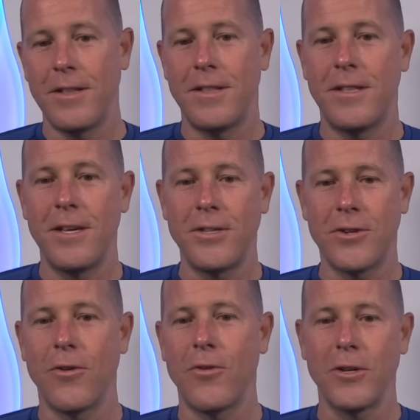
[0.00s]
this
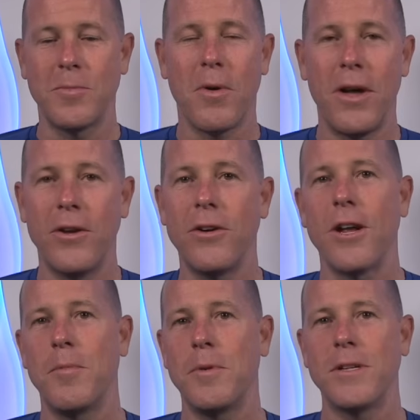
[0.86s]
girl is probably
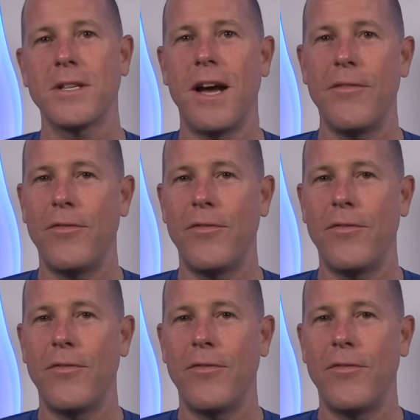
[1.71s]
hooking up with this guy